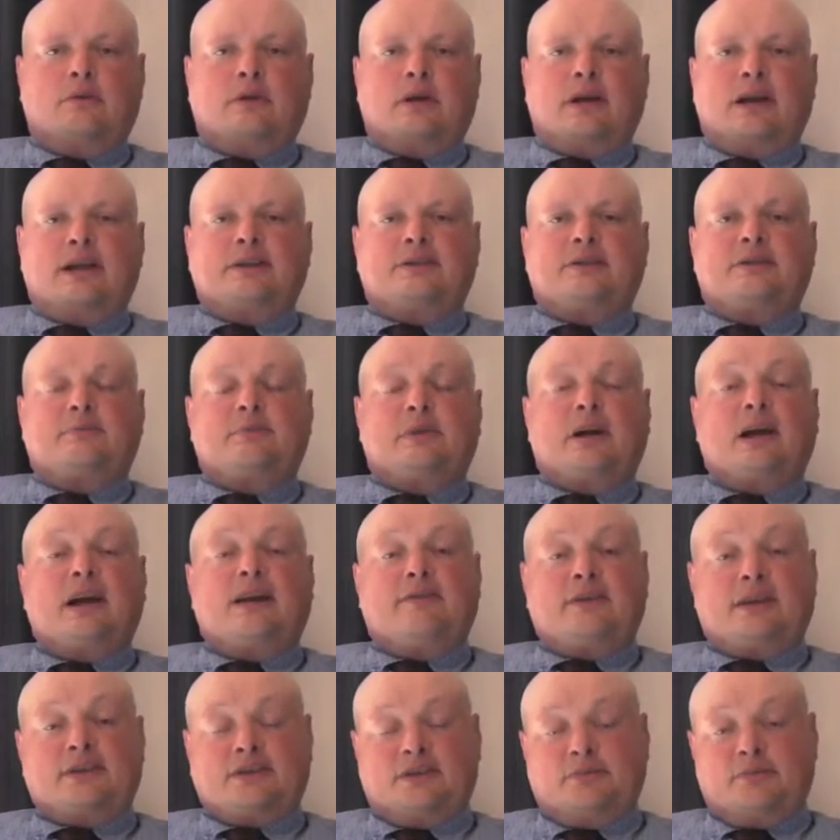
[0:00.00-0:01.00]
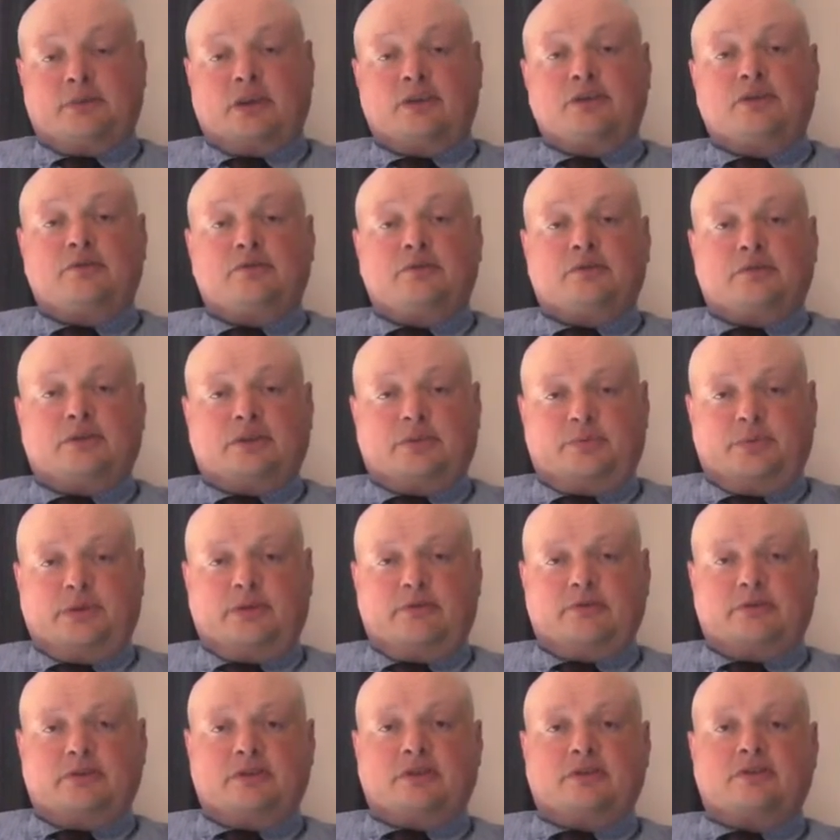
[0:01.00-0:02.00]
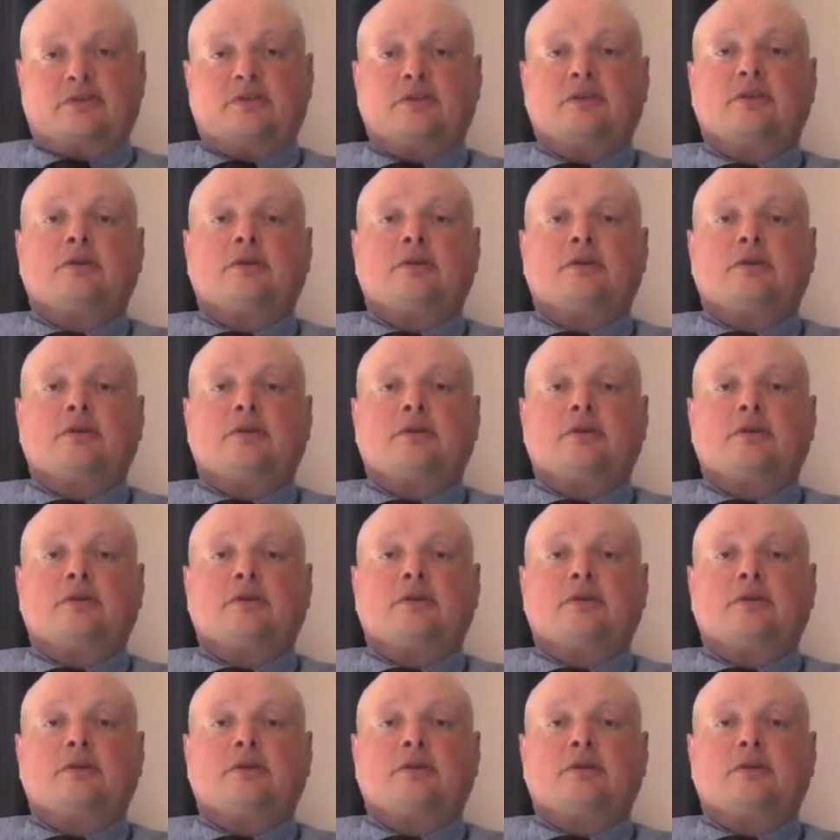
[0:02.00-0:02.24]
I have had some unusual experiences